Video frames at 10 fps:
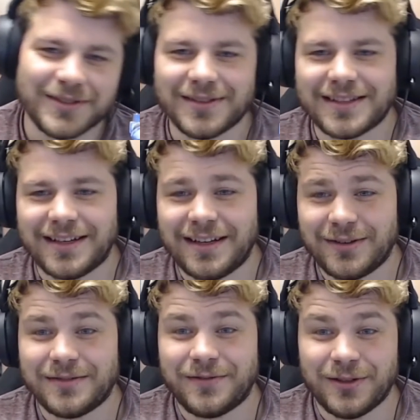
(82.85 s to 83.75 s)
So how
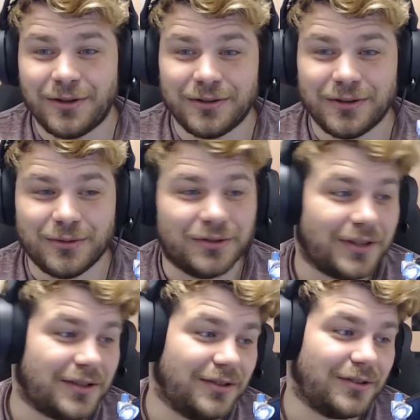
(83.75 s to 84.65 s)
does it feel holding the world
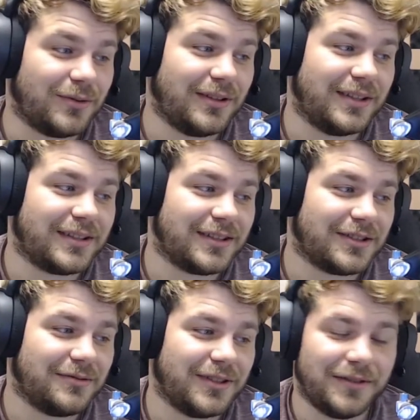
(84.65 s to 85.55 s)
record? Well, it's
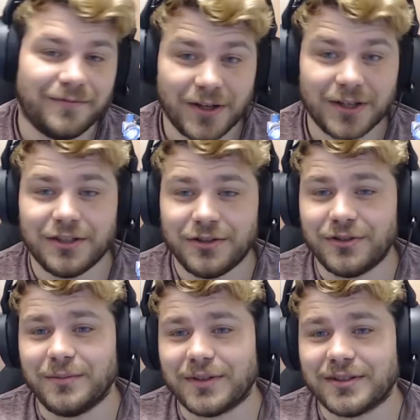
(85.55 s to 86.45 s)
actually really
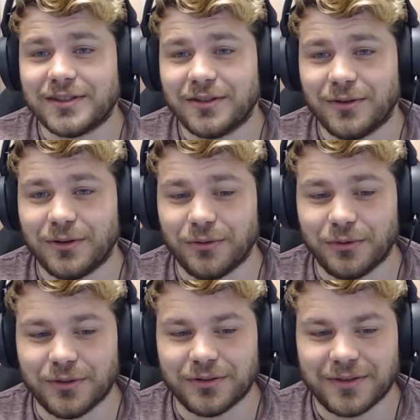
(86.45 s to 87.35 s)
annoying because I don't hold the
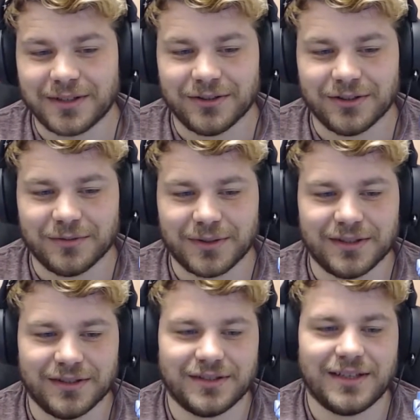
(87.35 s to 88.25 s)
world record
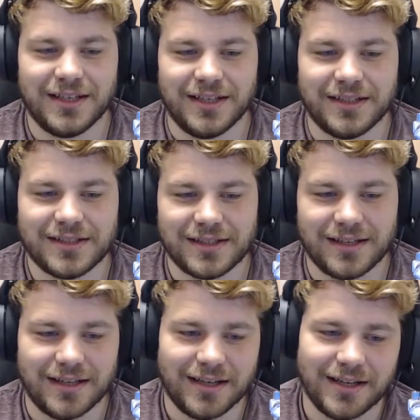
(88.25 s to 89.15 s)
because Guinness,
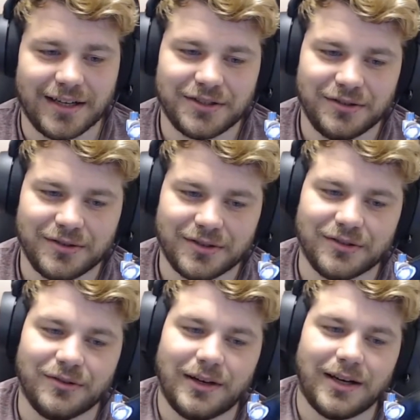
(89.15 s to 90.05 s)
due
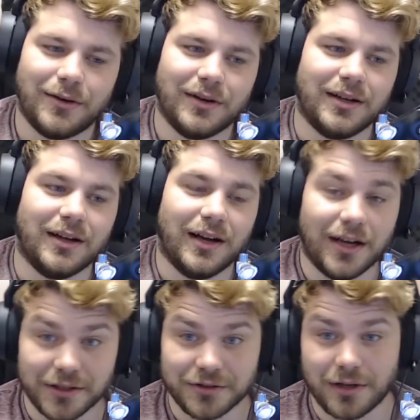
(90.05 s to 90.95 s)
to our
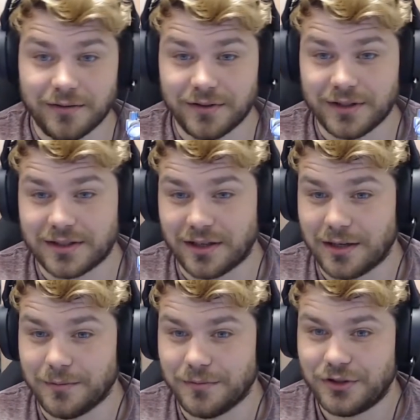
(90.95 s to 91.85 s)
hard drive at the
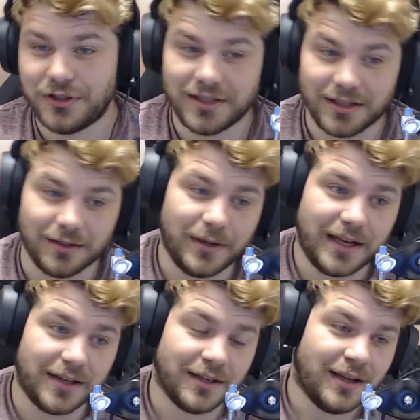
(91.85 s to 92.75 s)
time, the
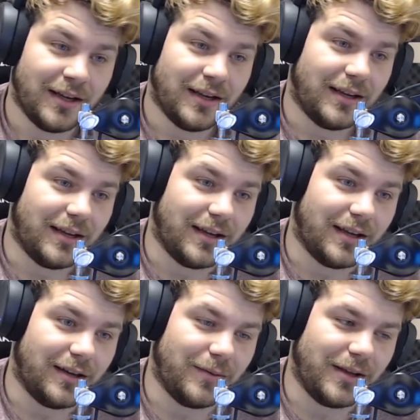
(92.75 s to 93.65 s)
bed,
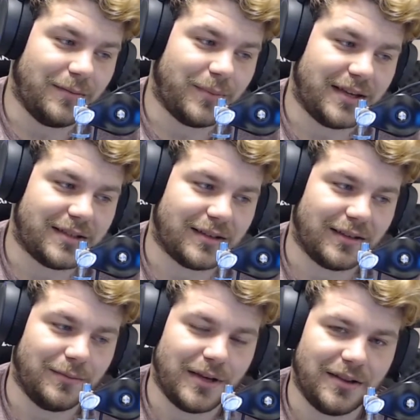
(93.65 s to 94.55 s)
it
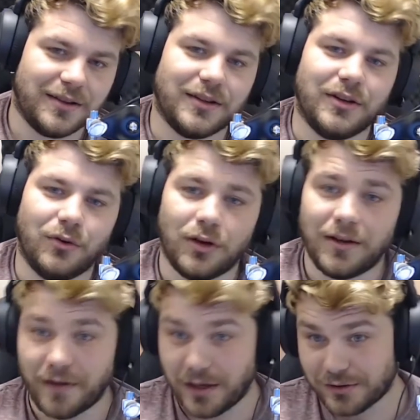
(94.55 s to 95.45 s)
basically meant that all our
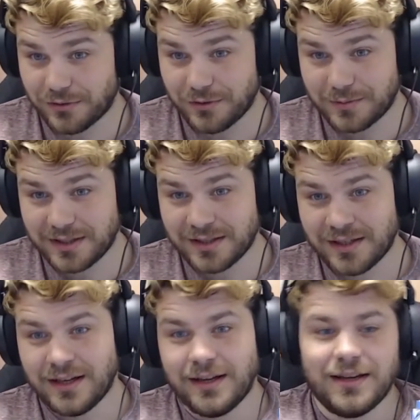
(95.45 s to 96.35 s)
files corrupted.
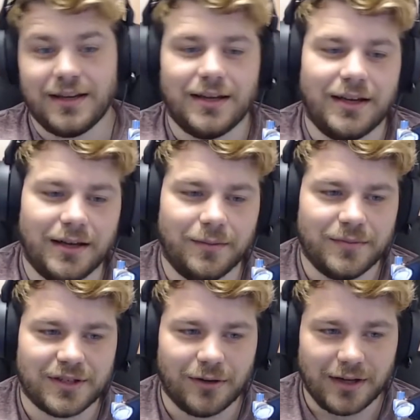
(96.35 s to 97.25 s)

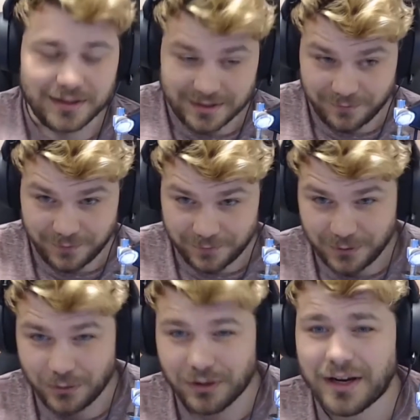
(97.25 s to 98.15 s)
So I did
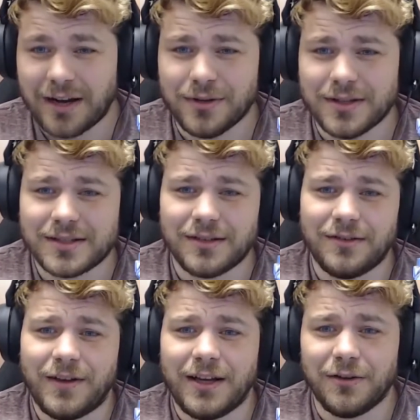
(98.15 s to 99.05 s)
51 hours
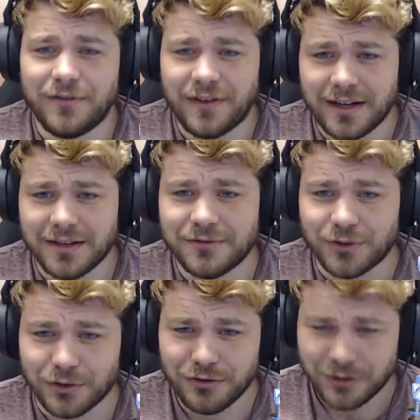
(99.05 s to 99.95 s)
of Halo 5
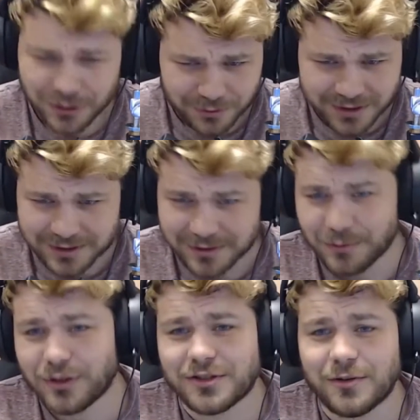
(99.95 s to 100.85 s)
for no reason
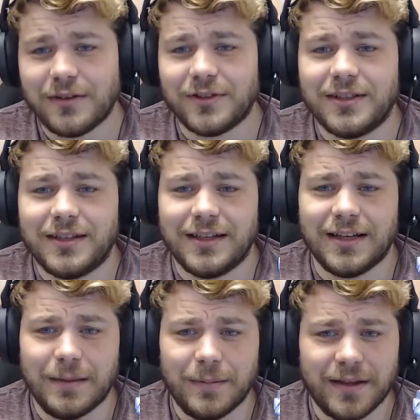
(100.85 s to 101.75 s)
whatsoever
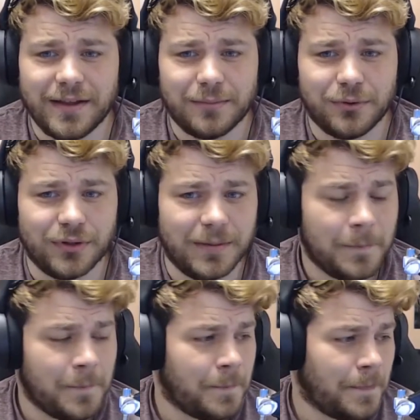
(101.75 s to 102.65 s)
at that point,
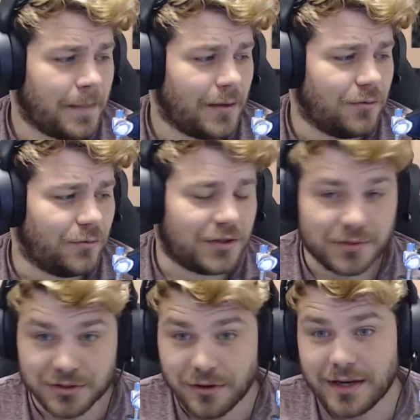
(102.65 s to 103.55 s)
which
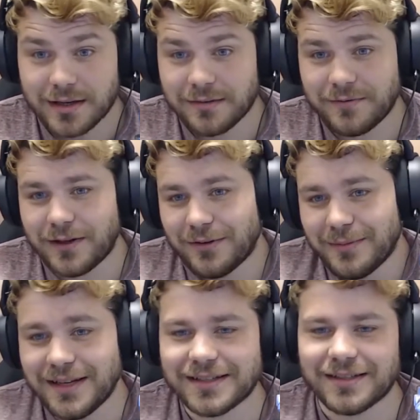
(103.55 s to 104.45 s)
was great. It felt
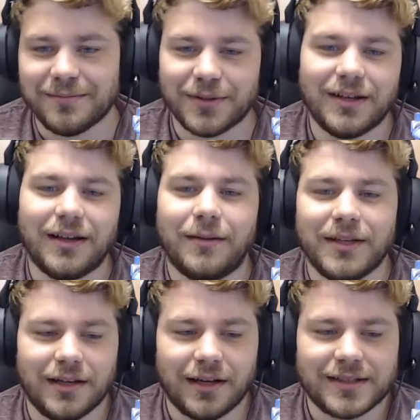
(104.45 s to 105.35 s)
amazing. But I
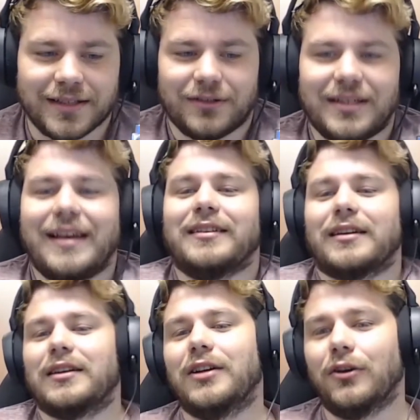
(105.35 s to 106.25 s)
mean, I still
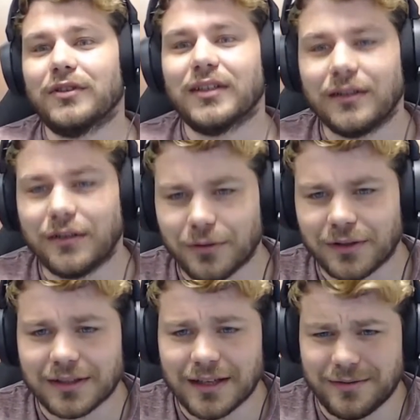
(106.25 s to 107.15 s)
technically hold it. No
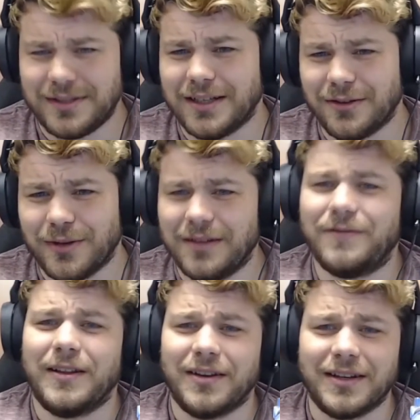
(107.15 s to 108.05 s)
one can ever take away the
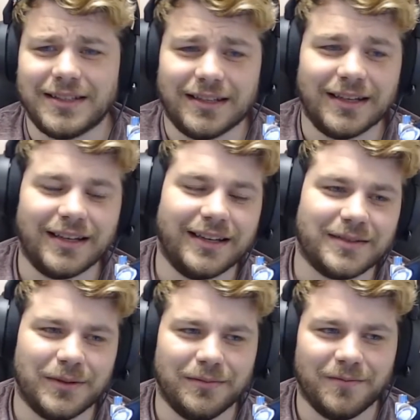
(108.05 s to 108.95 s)
fact that I did it.
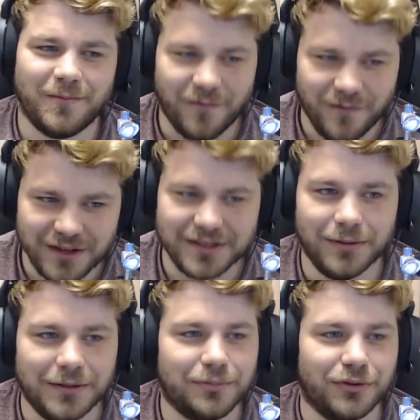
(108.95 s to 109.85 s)
It's been
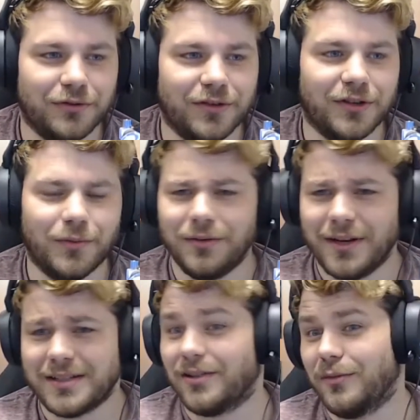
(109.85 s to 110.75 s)
visibly proven. We
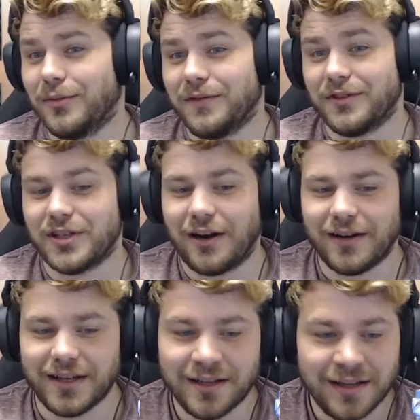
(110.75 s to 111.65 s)
raise a lot of money for
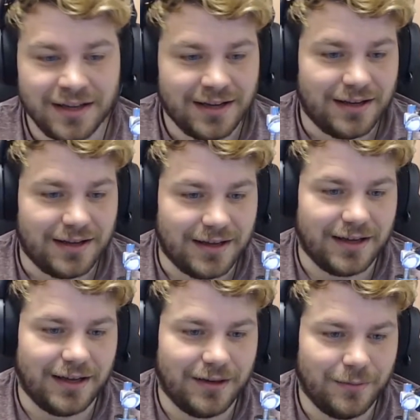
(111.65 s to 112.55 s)
charity.
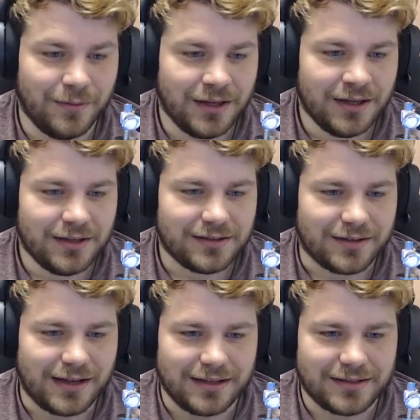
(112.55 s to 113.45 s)

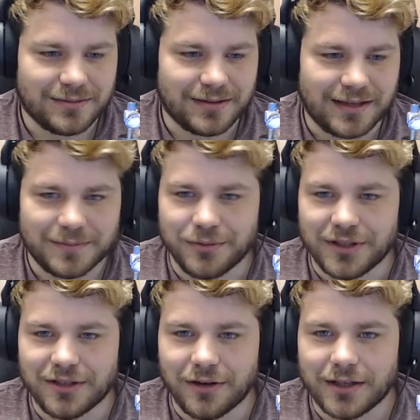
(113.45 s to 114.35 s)
So that's
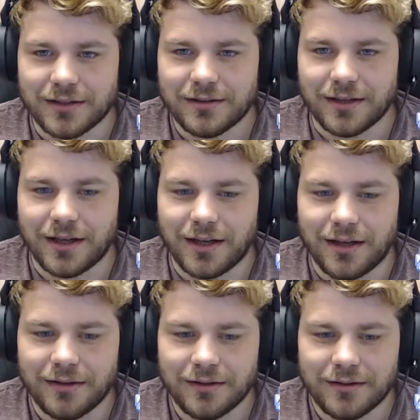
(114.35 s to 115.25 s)
pretty great.
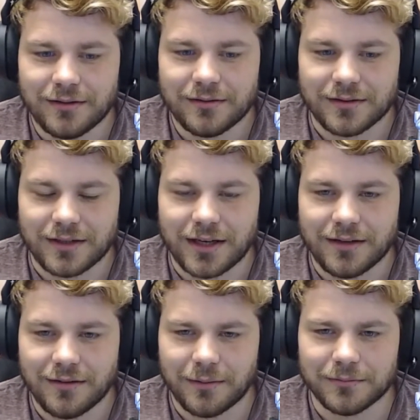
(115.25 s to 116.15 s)
So yeah,
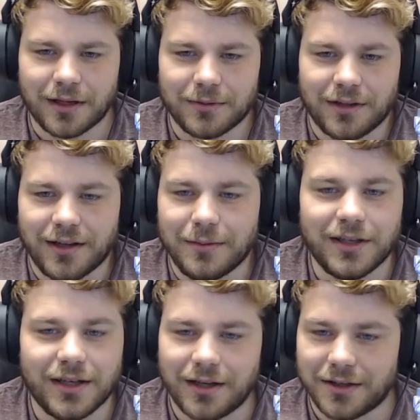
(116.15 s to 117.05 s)
I'm
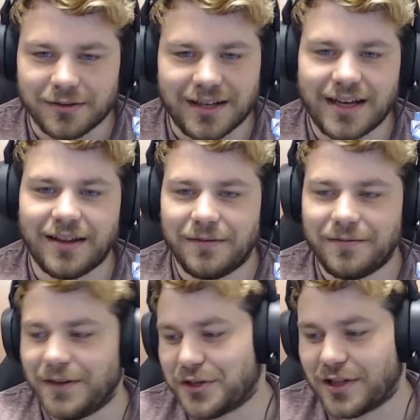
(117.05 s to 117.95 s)
claiming it. I don't care. That
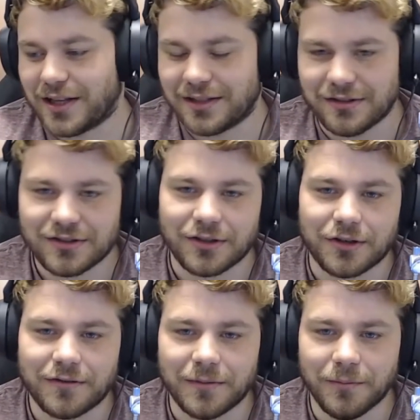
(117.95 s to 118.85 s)
finished lad can sod
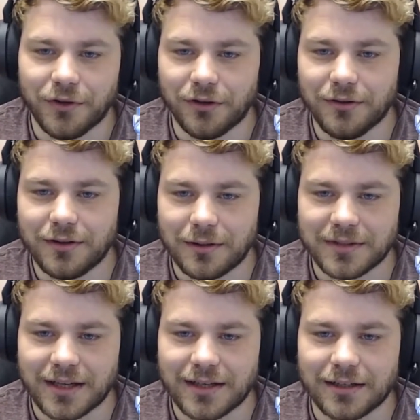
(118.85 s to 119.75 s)
off. I'm done. I'm
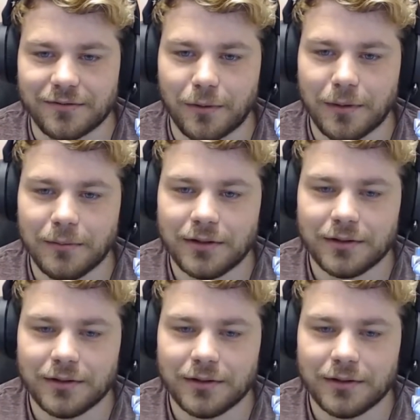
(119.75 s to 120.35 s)
taking it from him.